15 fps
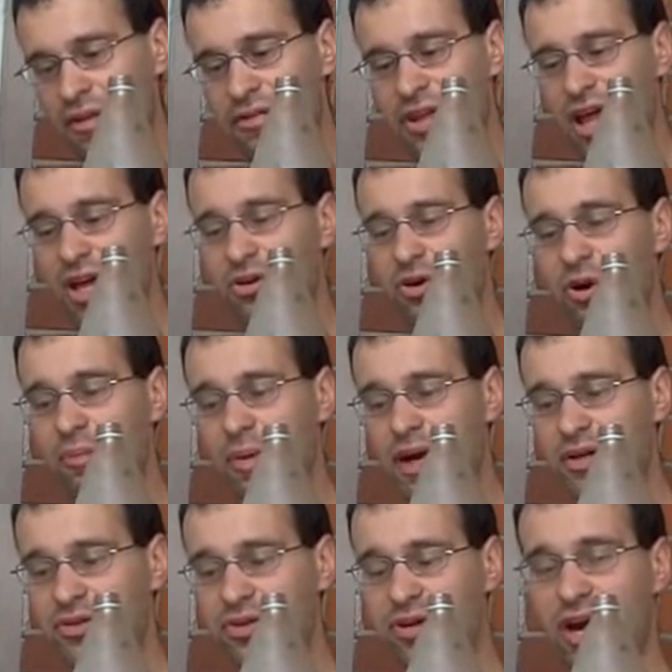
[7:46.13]
Will I go
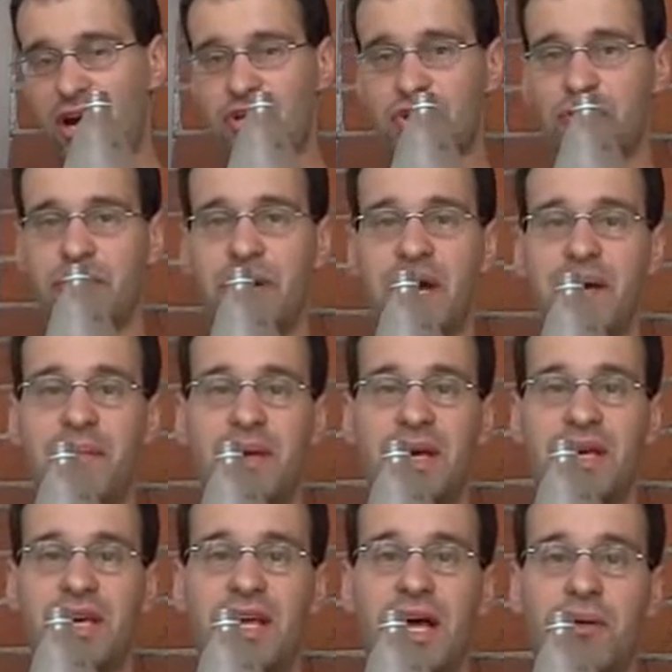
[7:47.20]
back to Russia? Maybe.
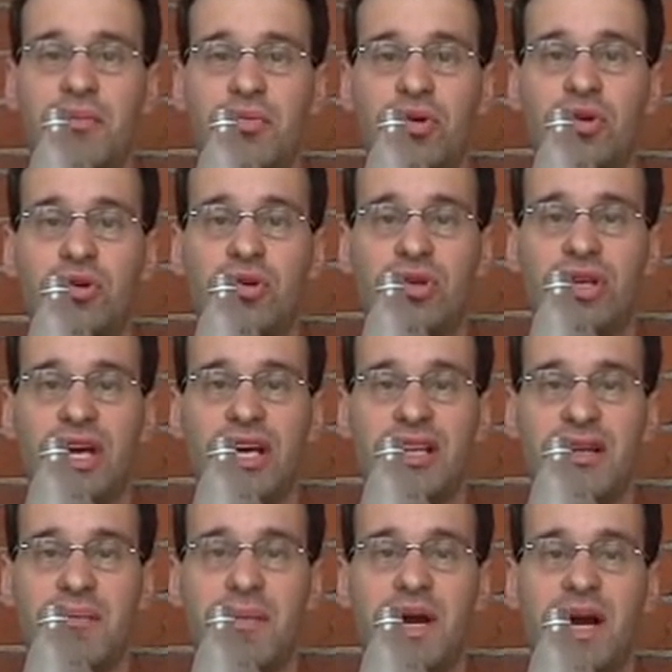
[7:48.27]
Again, I'm doing okay
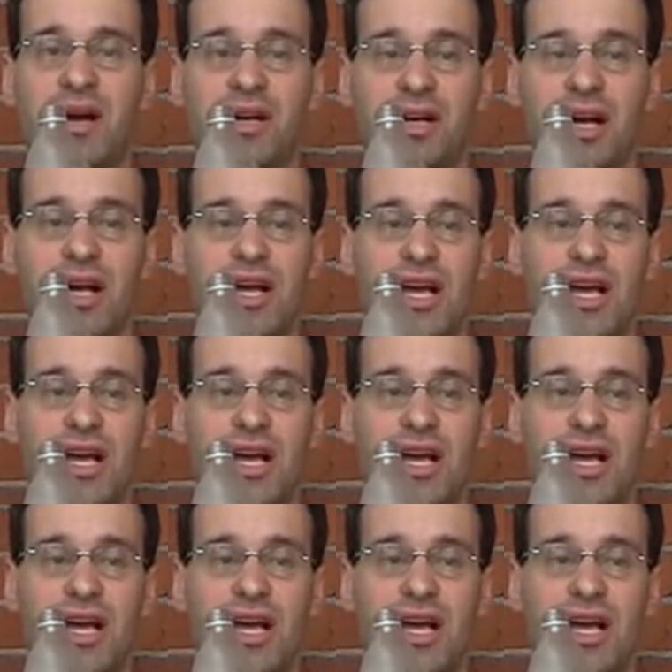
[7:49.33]
in America.